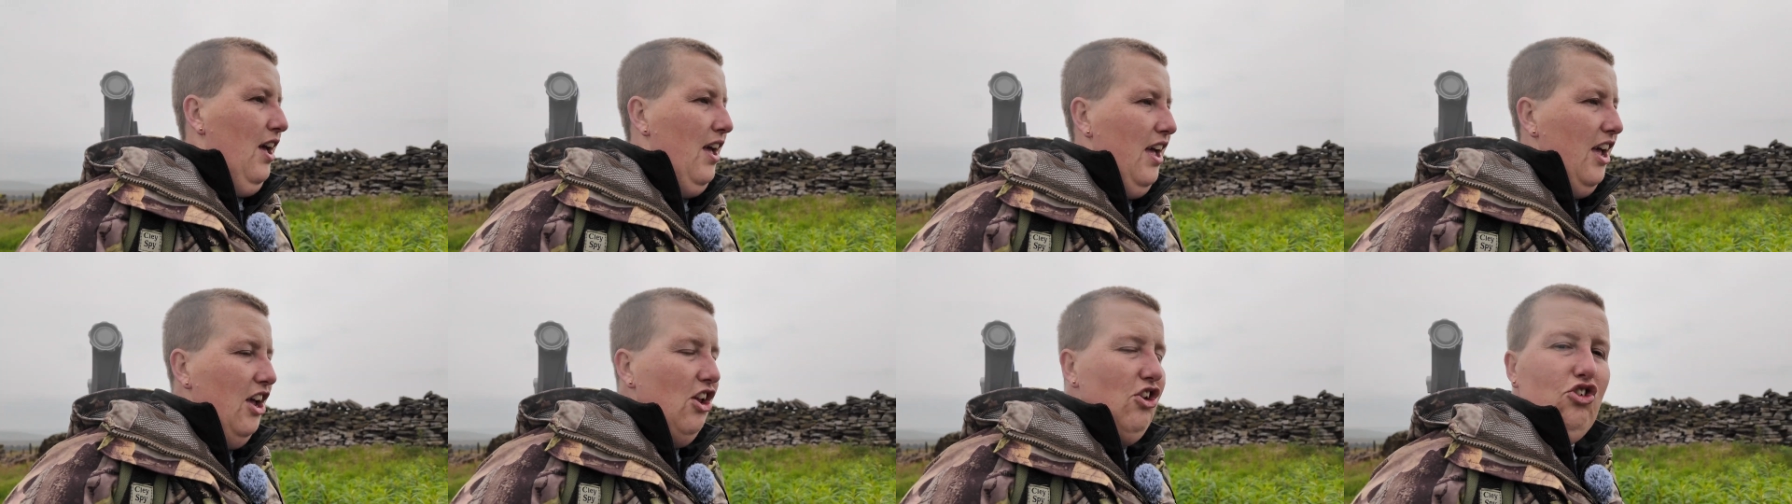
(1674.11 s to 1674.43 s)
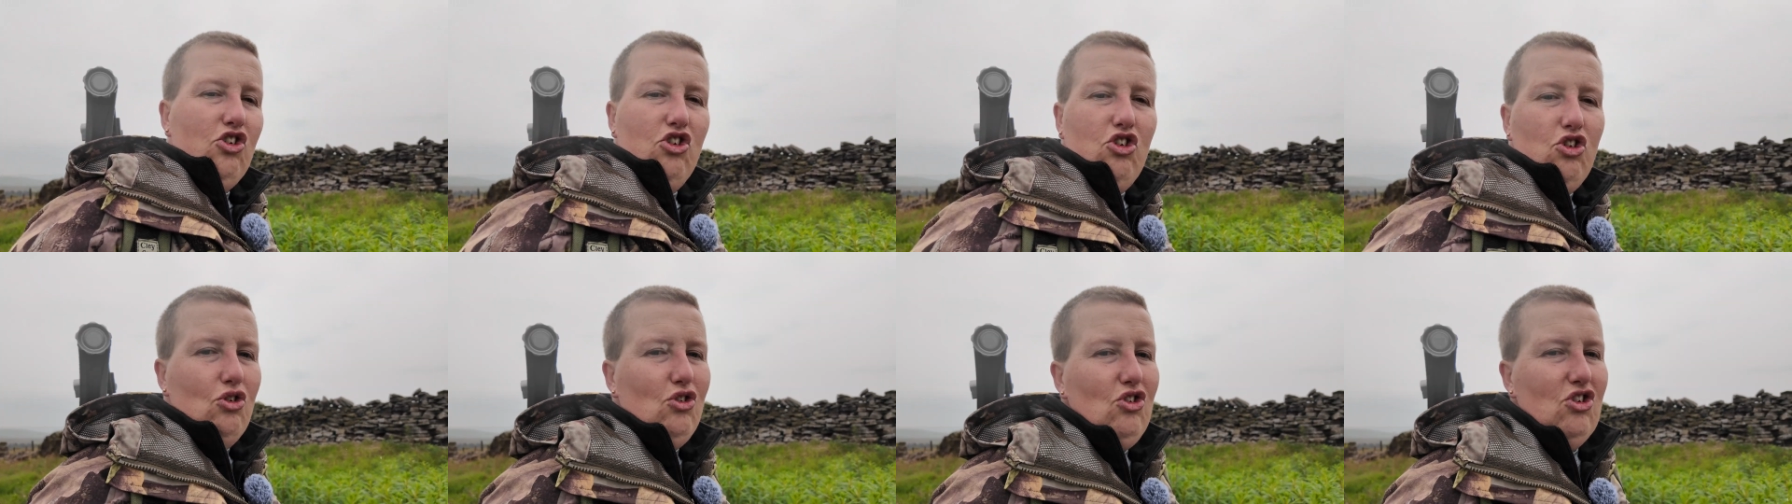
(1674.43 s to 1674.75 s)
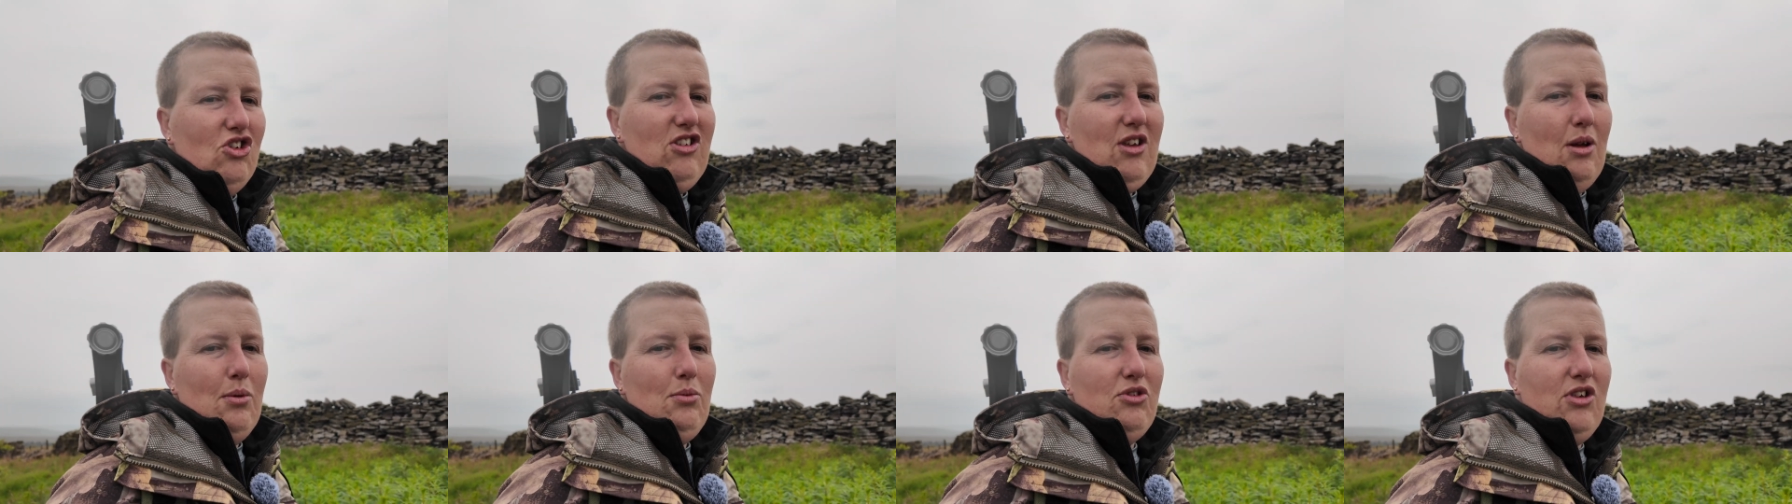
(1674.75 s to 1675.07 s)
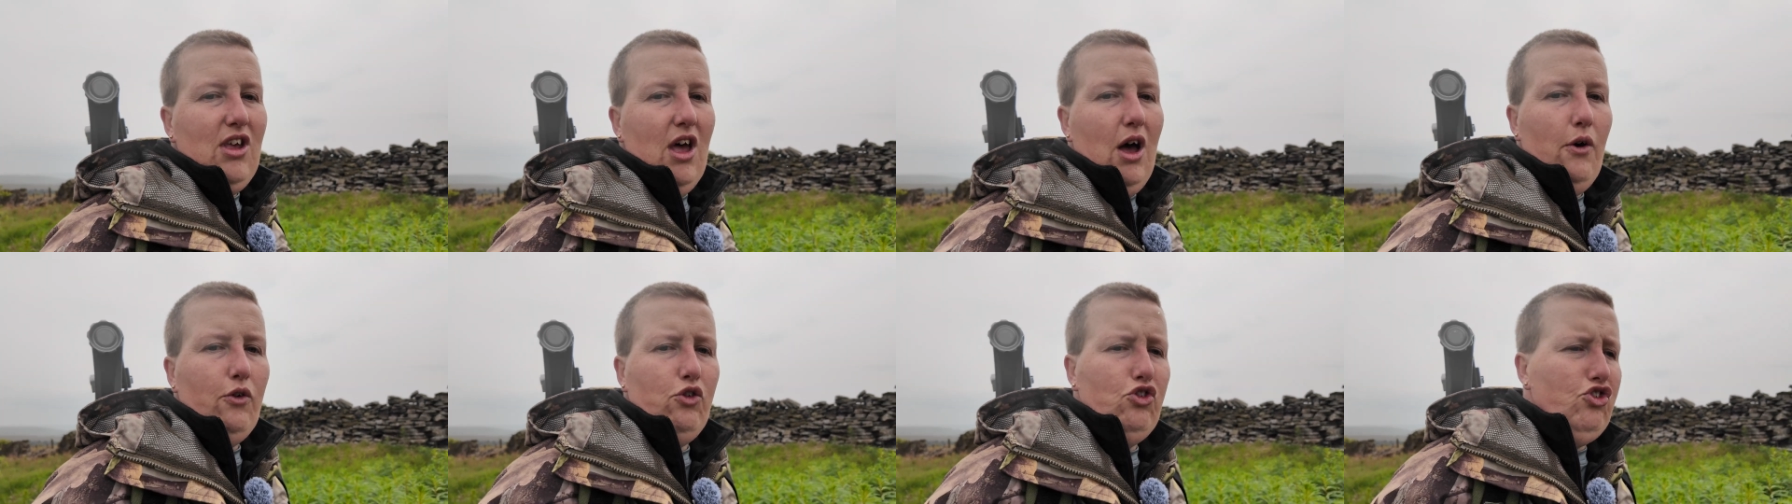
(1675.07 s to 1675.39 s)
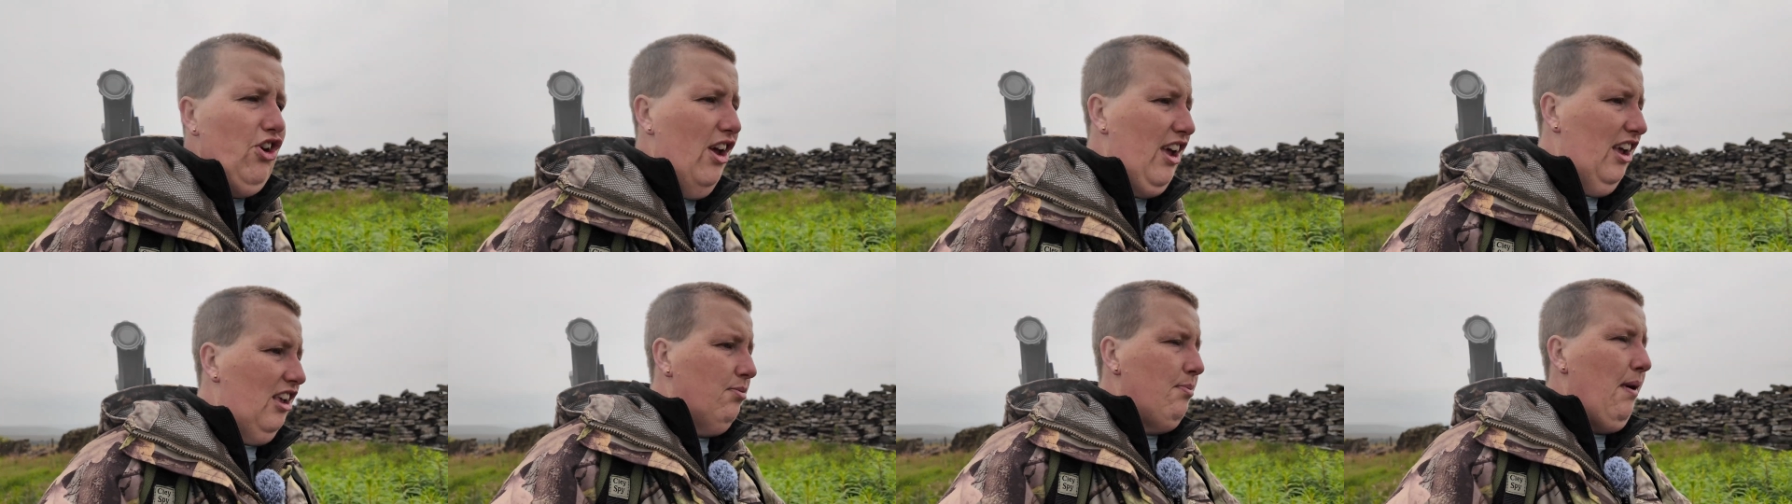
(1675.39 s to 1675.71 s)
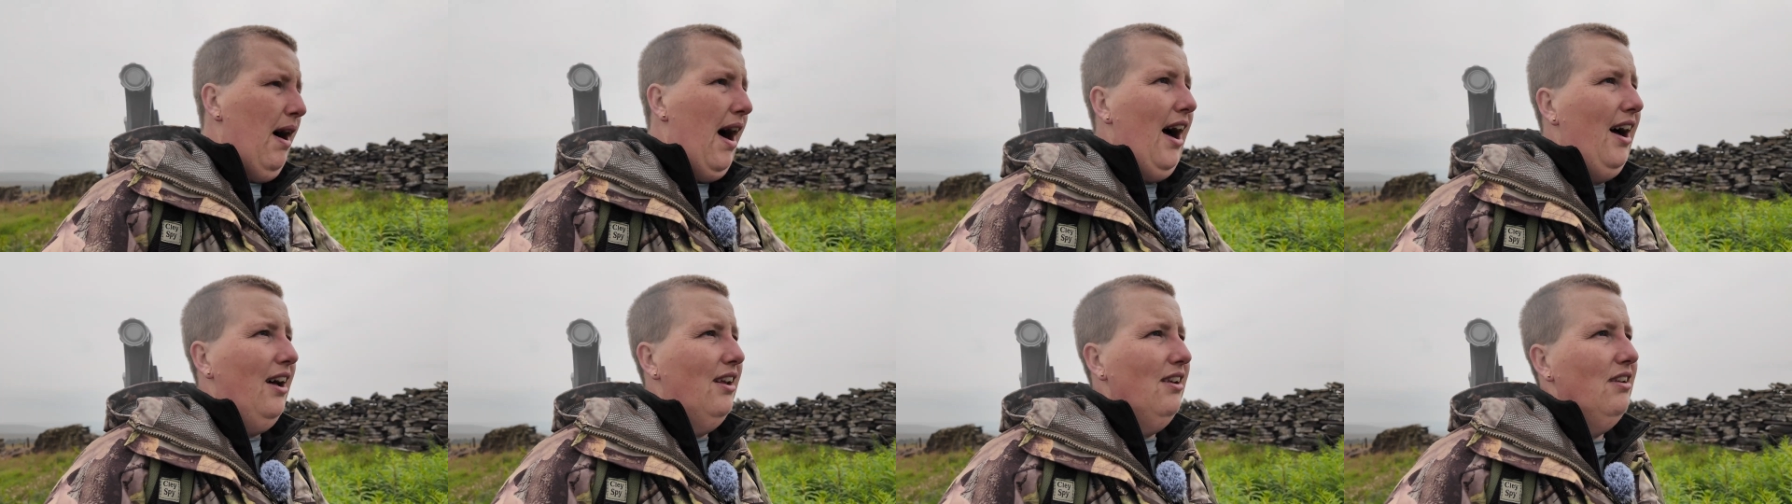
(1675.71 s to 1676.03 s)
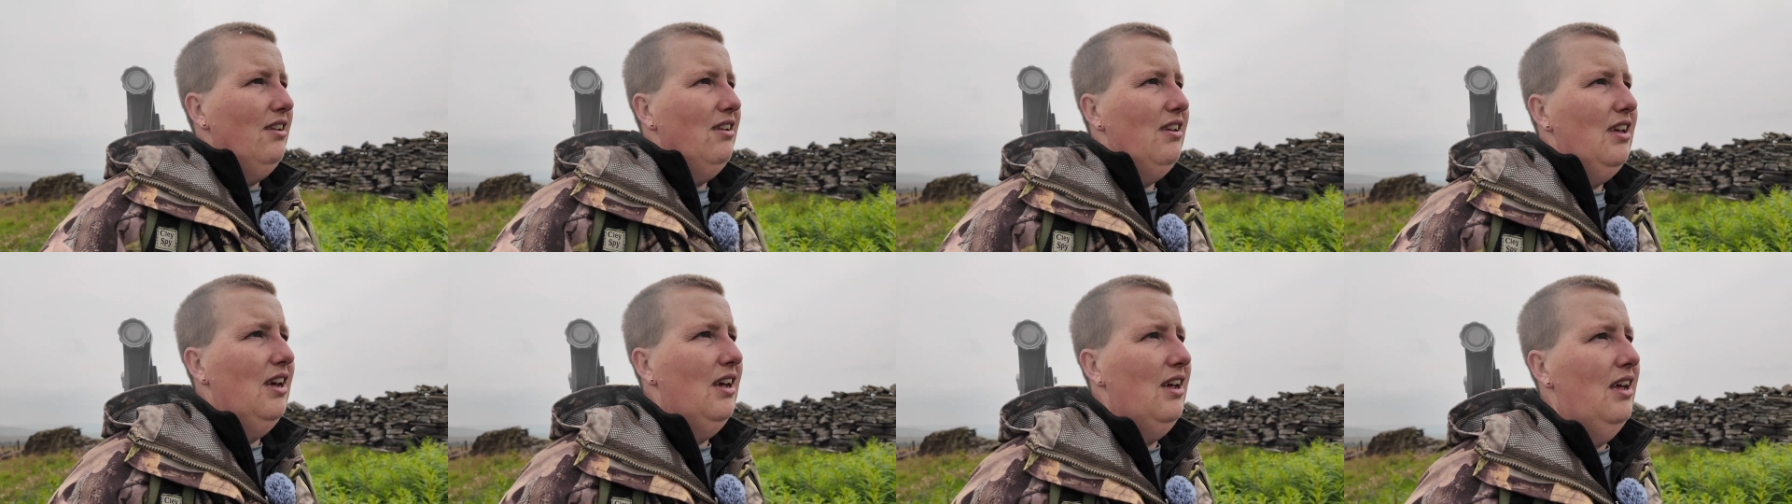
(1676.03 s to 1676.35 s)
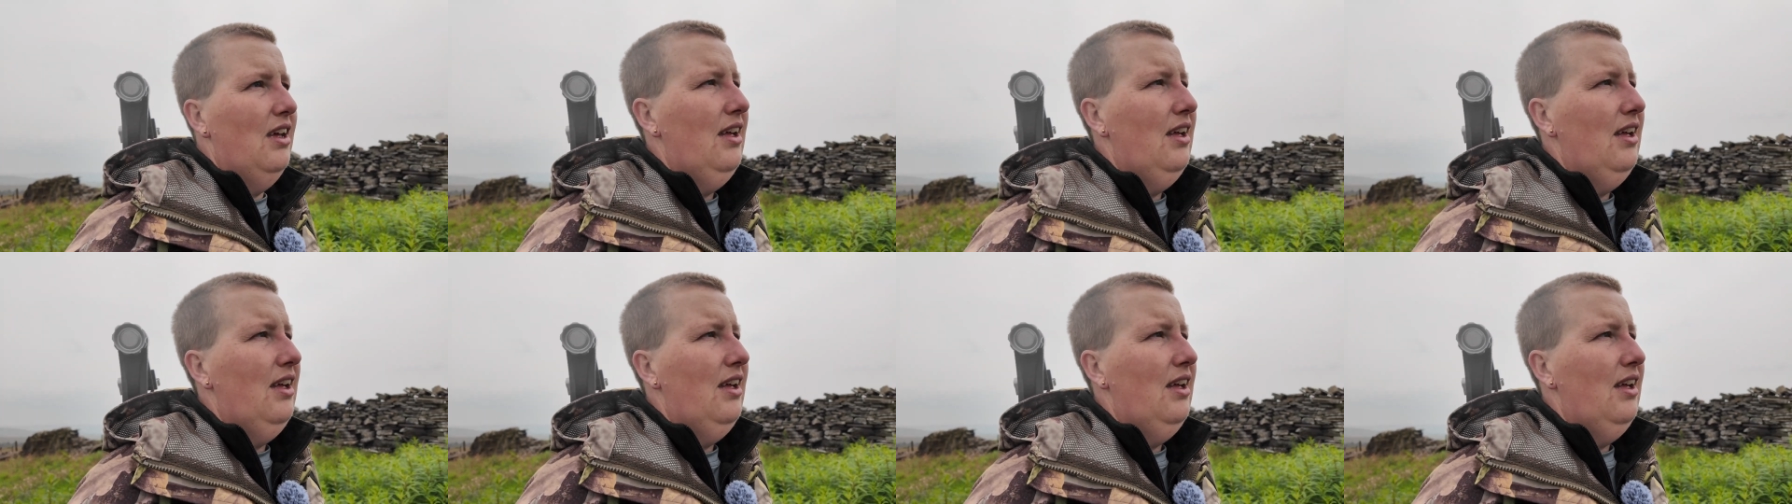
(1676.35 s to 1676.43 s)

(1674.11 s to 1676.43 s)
introduces themselves, shakes my hand.